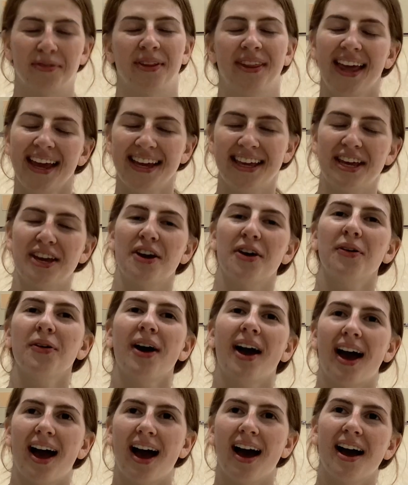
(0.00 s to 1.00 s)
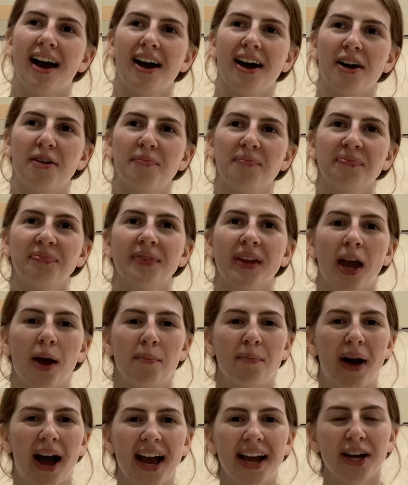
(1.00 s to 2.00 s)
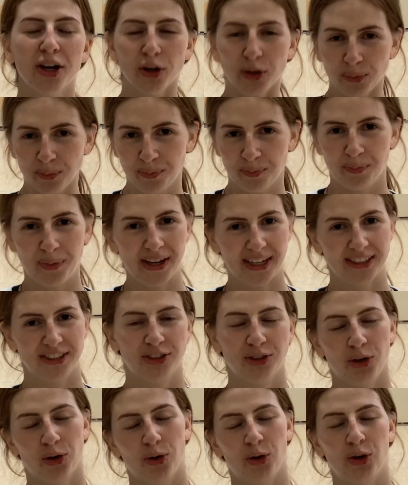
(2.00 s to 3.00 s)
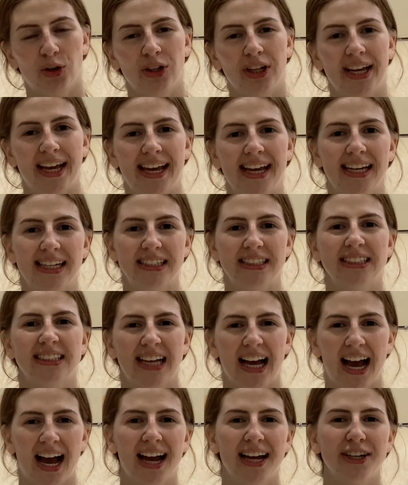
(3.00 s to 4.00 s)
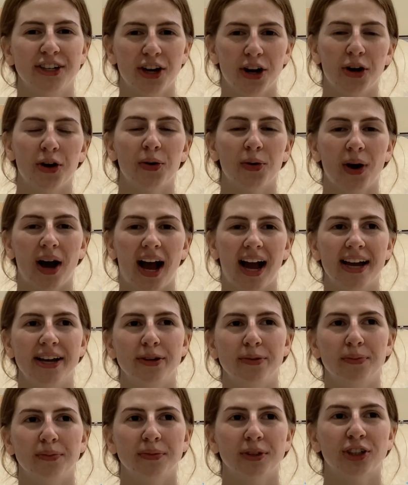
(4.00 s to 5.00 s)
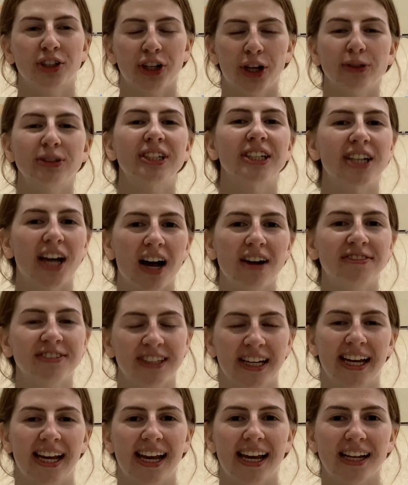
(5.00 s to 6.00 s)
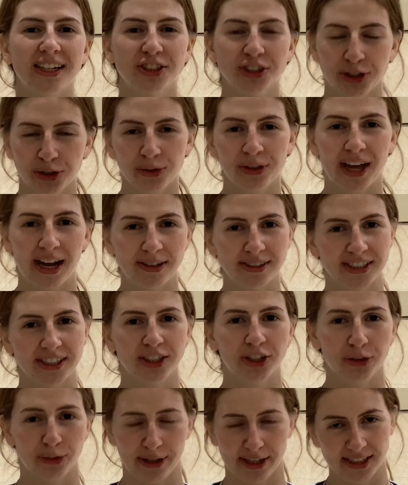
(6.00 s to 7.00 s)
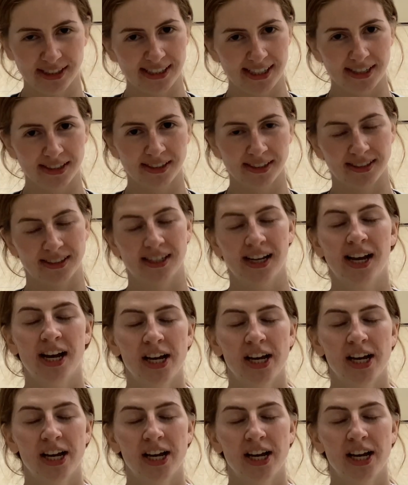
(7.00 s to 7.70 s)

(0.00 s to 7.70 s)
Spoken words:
Thank you. My biggest goal is I know I am close enough to hit 2,000 career assists.